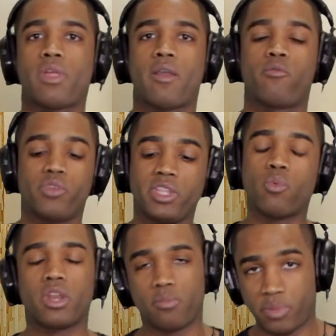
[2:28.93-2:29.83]
I really
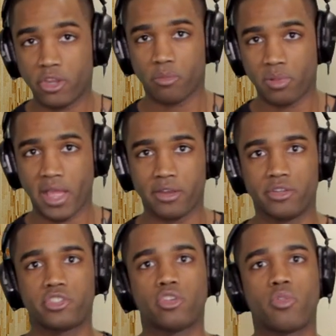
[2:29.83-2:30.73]
wanted bigger
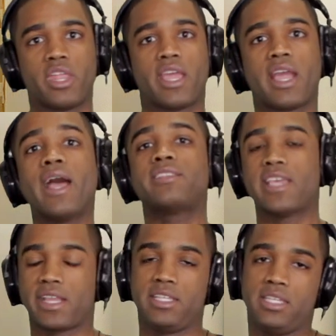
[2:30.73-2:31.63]
platters, so then I got
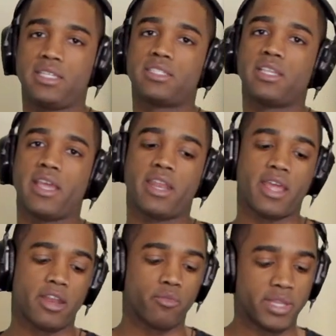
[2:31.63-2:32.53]
Technics and
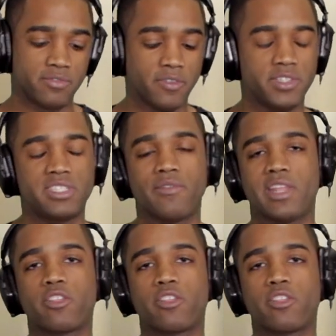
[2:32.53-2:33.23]
I had a Rane 57.